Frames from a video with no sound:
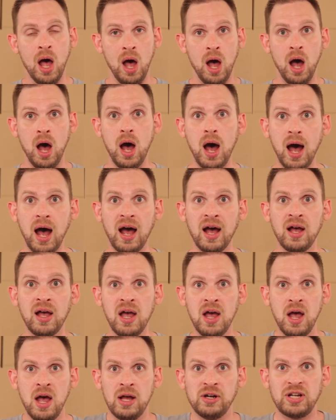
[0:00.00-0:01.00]

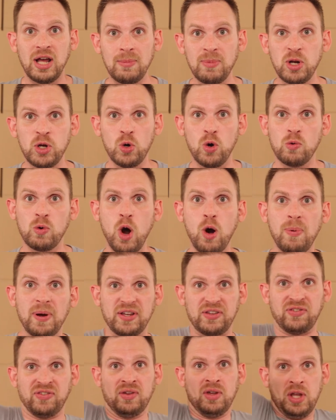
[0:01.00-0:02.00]
Time to do
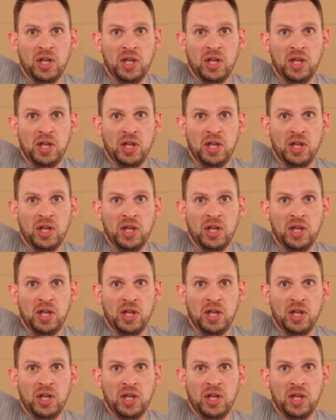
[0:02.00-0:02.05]
aerobics!